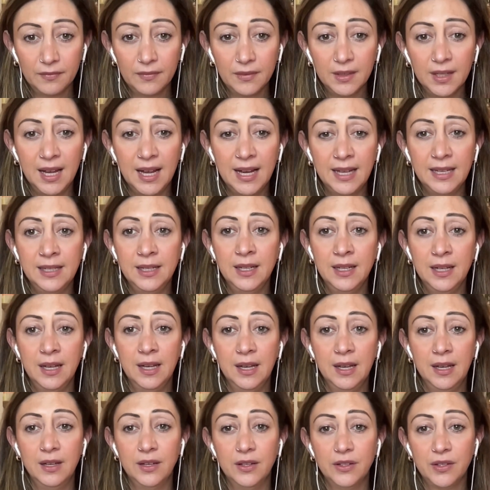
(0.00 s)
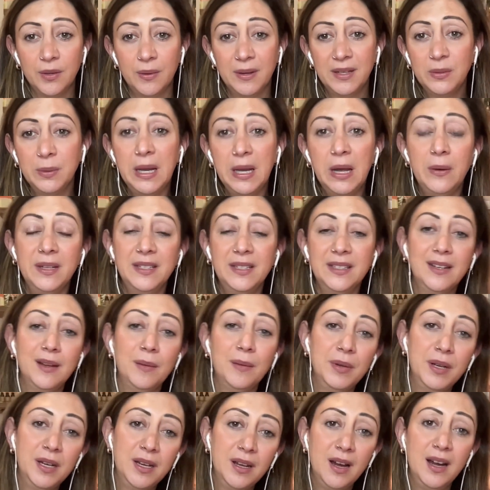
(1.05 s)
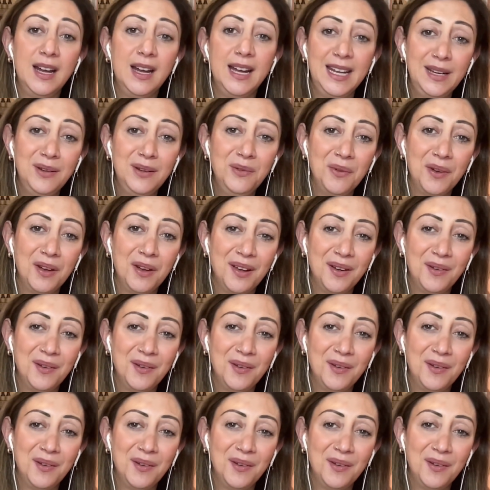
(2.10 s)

And so as we go into number 9,